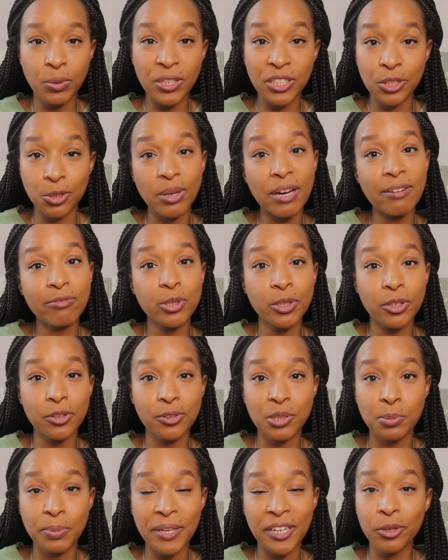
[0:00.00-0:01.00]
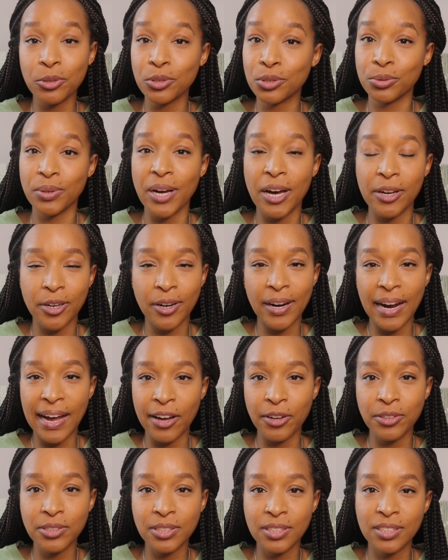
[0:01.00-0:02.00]
We do have Google speakers throughout our
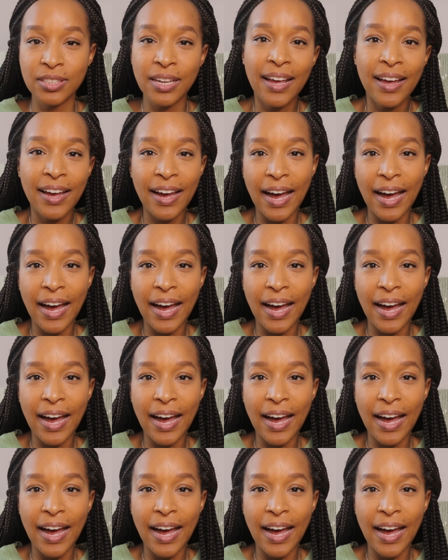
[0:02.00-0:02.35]
house.